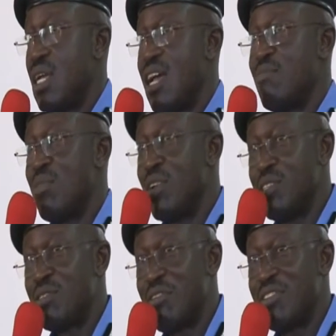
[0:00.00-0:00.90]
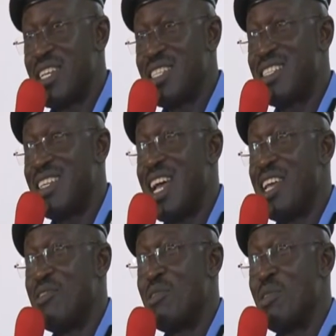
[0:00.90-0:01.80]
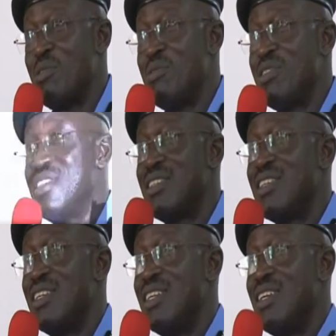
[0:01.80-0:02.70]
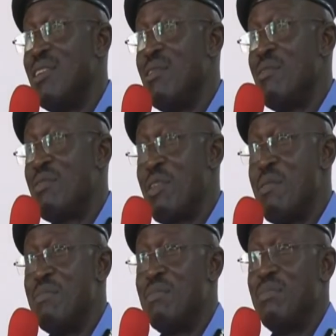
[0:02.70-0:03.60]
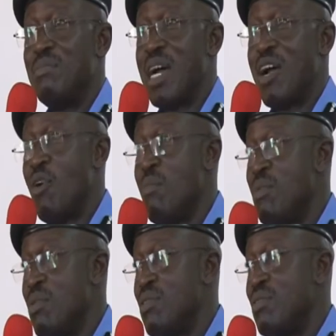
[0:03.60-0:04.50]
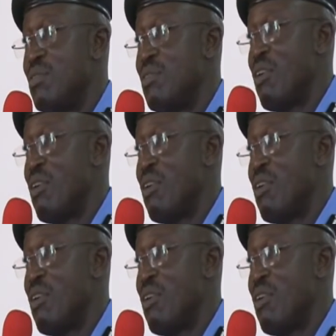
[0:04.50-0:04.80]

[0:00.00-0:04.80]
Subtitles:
And police officers here include from my humble